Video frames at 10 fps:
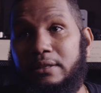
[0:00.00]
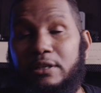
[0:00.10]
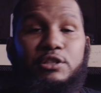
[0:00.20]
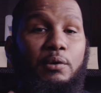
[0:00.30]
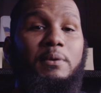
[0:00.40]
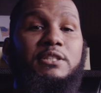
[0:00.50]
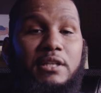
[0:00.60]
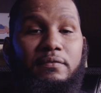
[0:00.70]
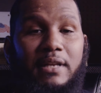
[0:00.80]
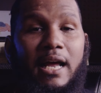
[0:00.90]
so much
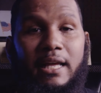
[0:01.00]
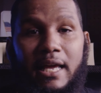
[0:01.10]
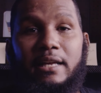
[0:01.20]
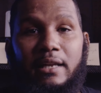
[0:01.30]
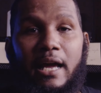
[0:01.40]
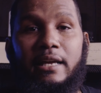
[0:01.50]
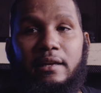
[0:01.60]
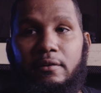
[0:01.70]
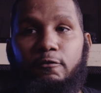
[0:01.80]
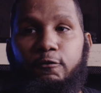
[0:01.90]
stuff that I can't like
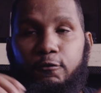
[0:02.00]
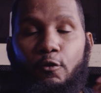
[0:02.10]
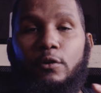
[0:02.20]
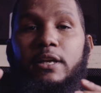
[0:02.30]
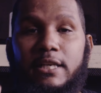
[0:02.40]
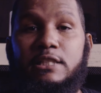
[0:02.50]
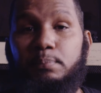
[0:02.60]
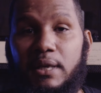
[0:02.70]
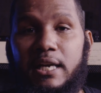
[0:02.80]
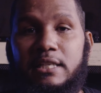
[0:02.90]
fully
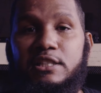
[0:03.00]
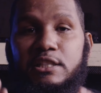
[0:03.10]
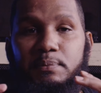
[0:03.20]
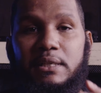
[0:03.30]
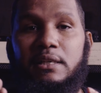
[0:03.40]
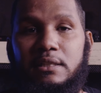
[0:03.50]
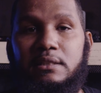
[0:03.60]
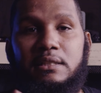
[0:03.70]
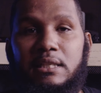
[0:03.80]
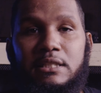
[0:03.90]
explain just
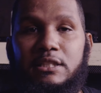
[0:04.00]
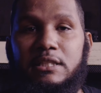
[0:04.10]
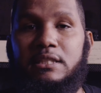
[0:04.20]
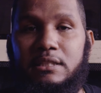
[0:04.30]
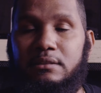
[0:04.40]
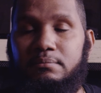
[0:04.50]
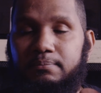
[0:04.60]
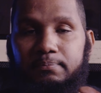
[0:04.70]
because it's just